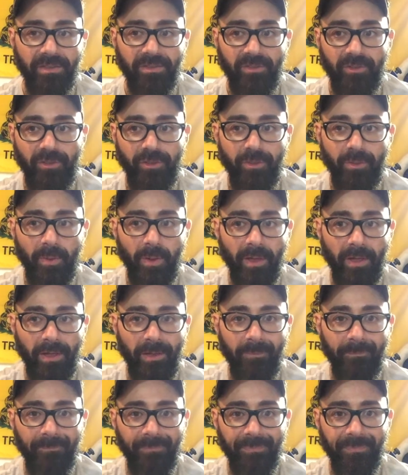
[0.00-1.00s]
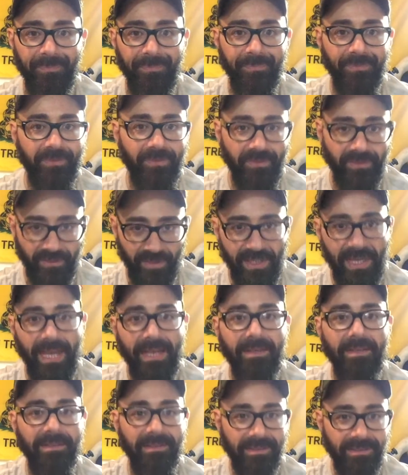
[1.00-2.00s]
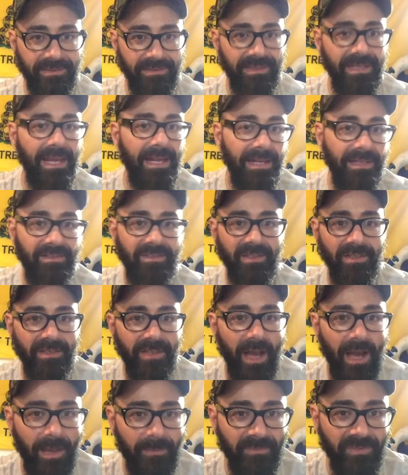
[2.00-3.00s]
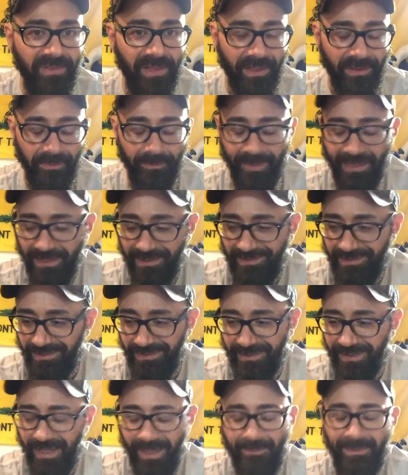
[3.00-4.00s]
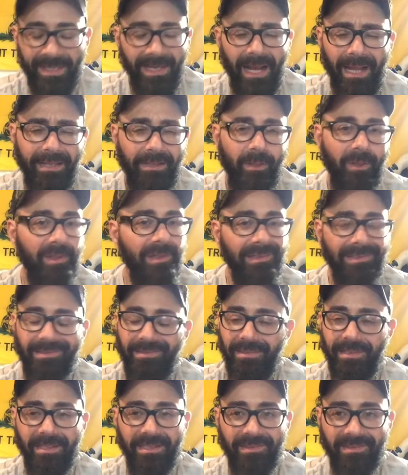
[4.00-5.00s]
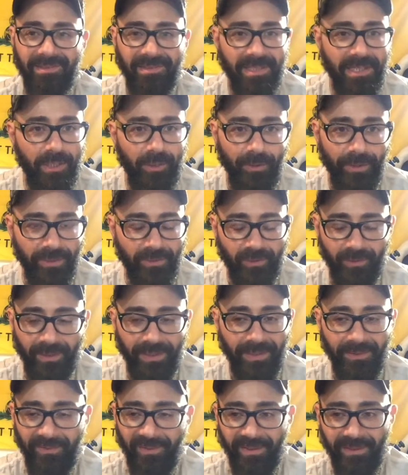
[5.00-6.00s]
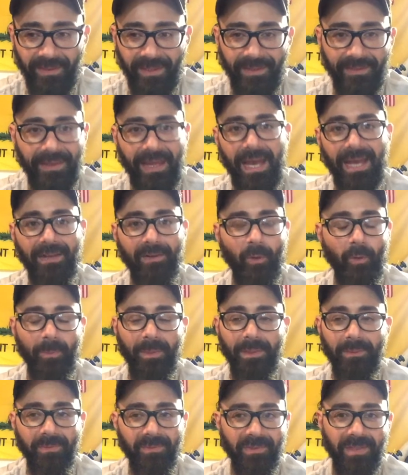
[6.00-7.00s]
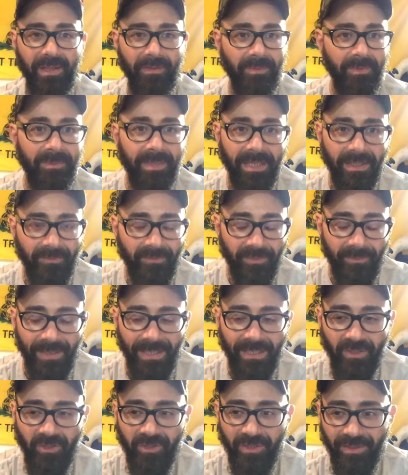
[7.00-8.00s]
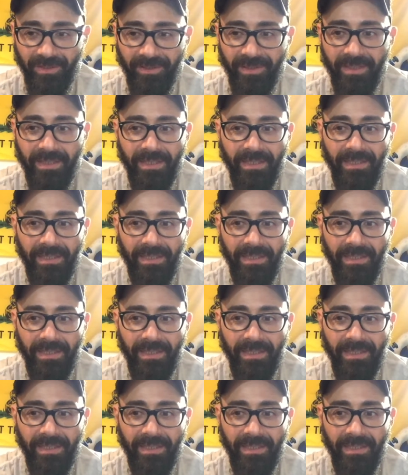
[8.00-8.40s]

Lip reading: to get into the comm center, basically. I mean, I couldn't see secrets or anything like that. Nobody was giving me information,